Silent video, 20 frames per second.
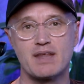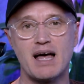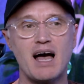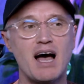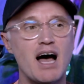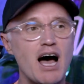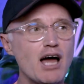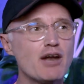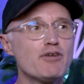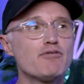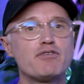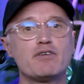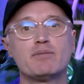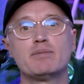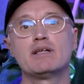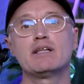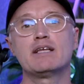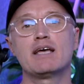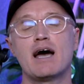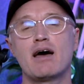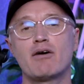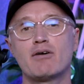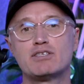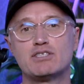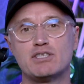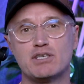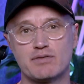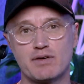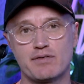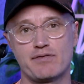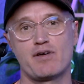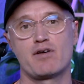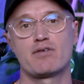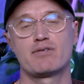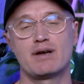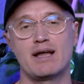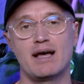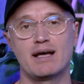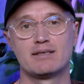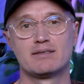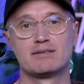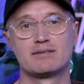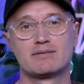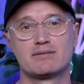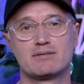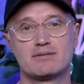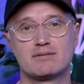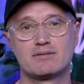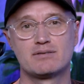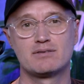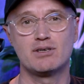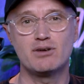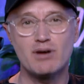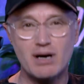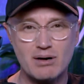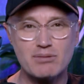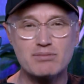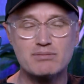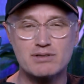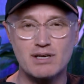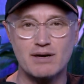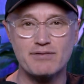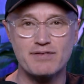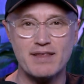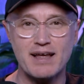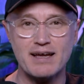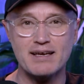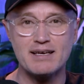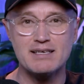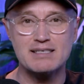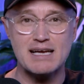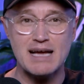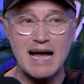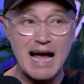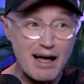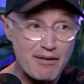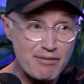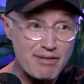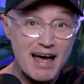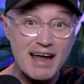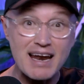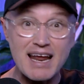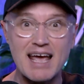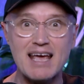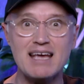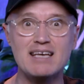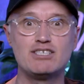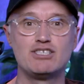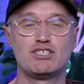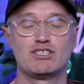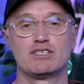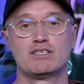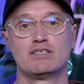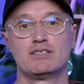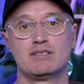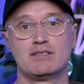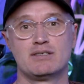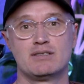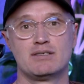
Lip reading: That unfamiliarity of a foreign land. Do you know how tough that is at that age?